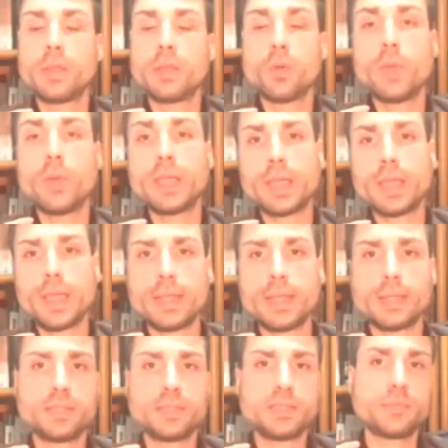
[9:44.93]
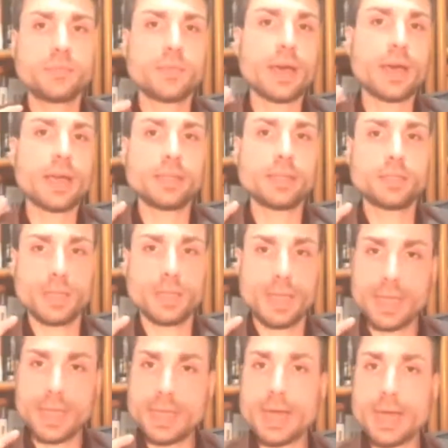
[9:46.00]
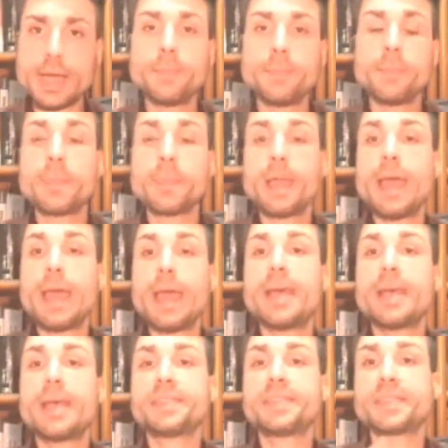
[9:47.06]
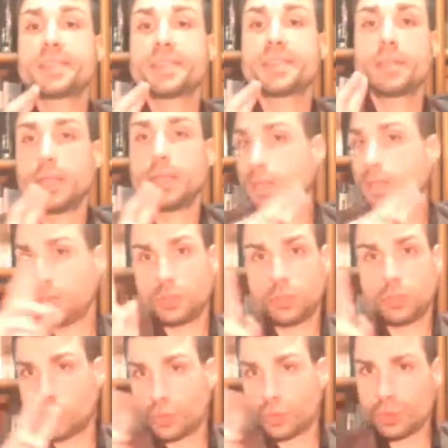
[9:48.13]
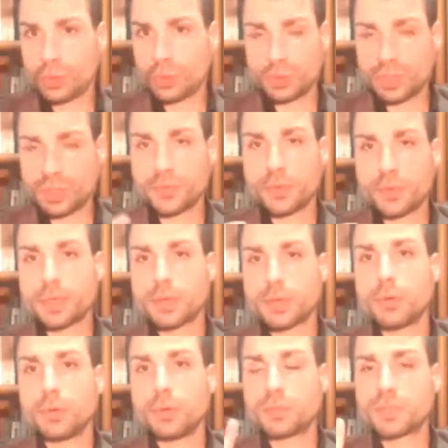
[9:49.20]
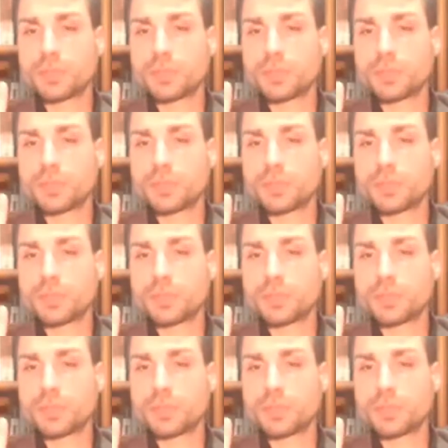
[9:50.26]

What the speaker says: we can divide AI as in two different groups.